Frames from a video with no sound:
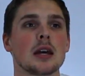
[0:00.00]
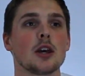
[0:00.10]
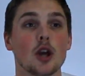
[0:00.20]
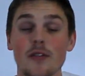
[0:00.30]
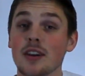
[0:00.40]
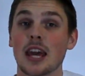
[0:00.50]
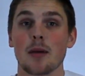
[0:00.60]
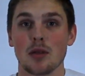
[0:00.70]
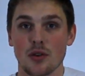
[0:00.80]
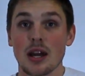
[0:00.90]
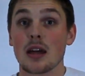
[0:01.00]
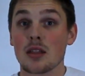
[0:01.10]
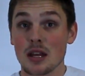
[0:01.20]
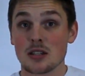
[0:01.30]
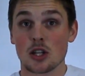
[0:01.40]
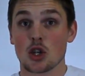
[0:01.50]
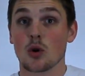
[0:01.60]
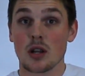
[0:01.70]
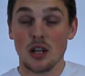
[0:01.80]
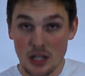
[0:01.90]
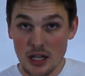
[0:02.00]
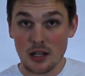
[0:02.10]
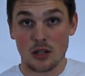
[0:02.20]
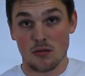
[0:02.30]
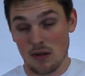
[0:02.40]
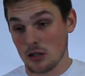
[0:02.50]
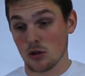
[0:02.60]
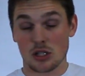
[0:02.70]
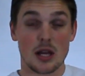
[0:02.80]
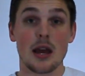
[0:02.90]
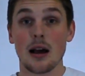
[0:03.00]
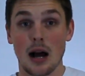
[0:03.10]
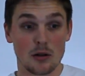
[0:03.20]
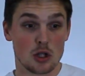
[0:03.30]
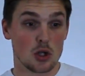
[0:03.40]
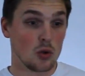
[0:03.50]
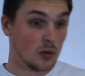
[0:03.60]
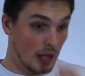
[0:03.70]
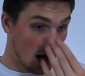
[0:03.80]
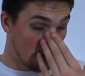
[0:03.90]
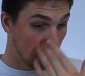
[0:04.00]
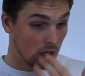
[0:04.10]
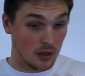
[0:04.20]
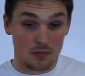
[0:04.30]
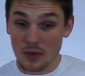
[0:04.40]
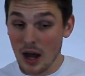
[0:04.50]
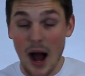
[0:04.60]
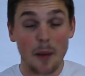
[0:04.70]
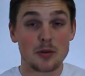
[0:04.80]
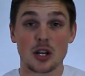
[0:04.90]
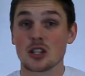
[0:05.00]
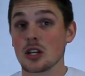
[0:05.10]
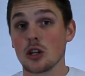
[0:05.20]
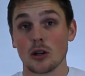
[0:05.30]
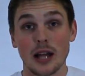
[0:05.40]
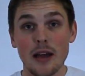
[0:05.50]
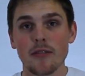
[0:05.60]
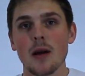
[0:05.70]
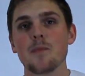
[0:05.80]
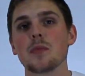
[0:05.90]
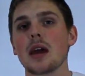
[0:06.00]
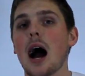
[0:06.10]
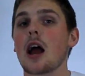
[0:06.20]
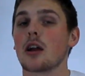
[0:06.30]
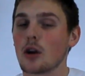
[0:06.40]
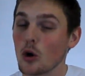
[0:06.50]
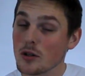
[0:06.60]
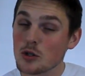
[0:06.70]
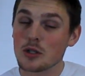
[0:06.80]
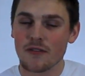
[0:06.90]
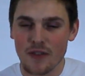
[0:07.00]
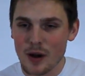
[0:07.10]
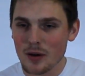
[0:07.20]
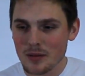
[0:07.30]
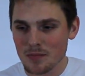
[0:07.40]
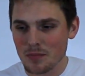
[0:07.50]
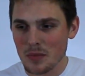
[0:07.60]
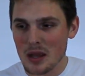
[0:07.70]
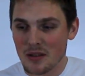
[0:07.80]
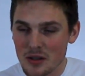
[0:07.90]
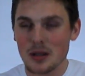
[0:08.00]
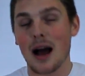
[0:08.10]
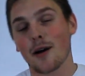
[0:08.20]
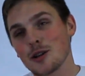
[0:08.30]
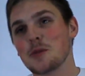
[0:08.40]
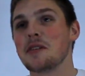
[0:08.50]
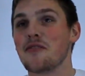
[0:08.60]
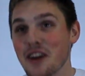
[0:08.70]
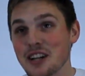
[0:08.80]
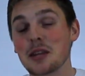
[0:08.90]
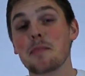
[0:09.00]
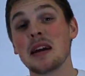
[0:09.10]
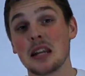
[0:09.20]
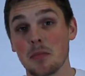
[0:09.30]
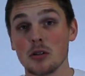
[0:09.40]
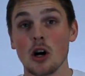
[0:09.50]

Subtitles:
your vocabulary and things that you're gonna need, like to say how to name objects in your life, are going to be very dependent